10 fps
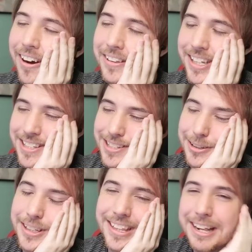Oh, that's
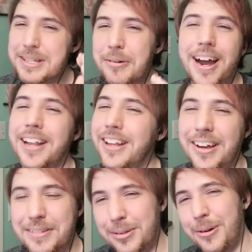so. That's why I
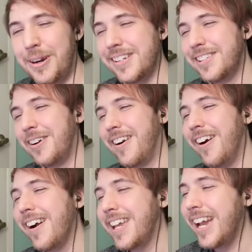love
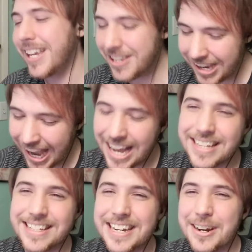Toradora. Okay, you
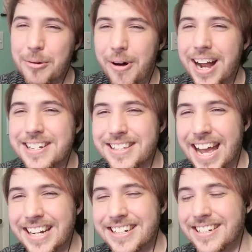guys need to watch
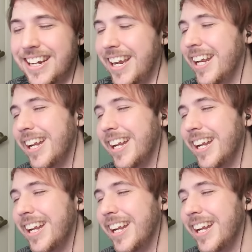that shit.